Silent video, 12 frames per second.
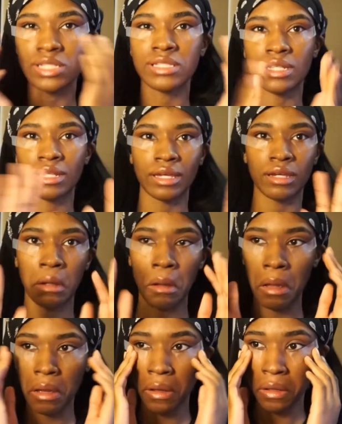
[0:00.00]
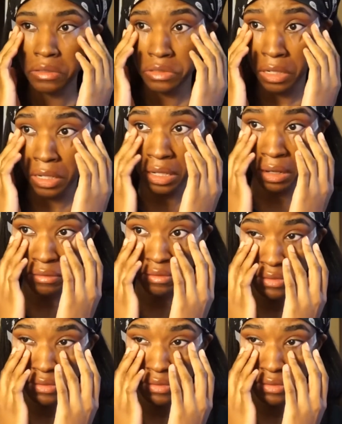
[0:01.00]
because I like trying out new